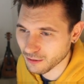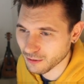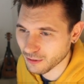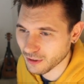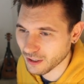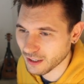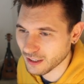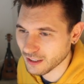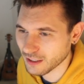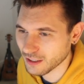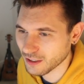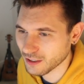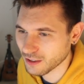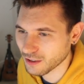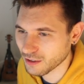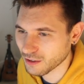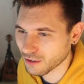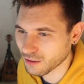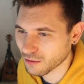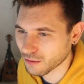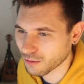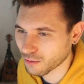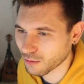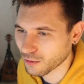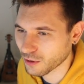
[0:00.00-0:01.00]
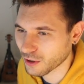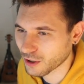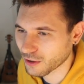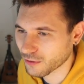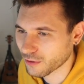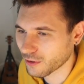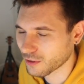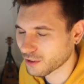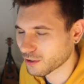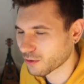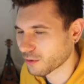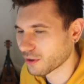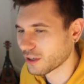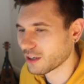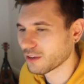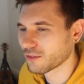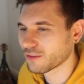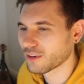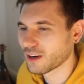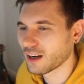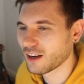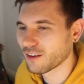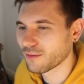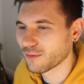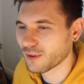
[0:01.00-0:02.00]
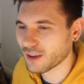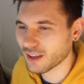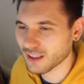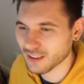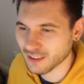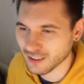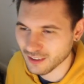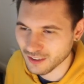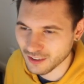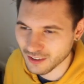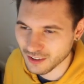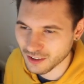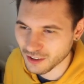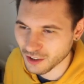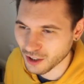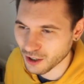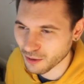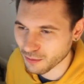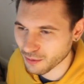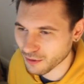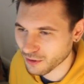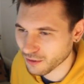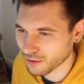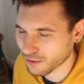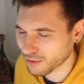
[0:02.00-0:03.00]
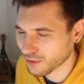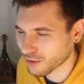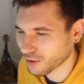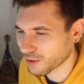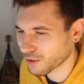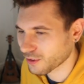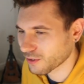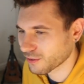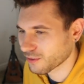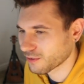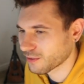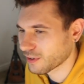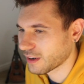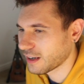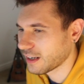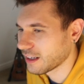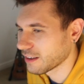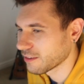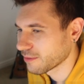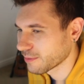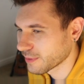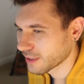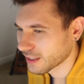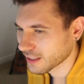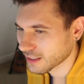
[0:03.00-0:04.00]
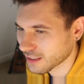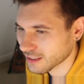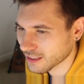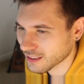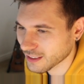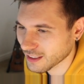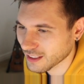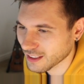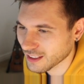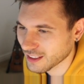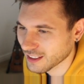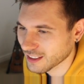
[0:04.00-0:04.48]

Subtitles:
where you work for 25 minutes and stop for 5 minutes.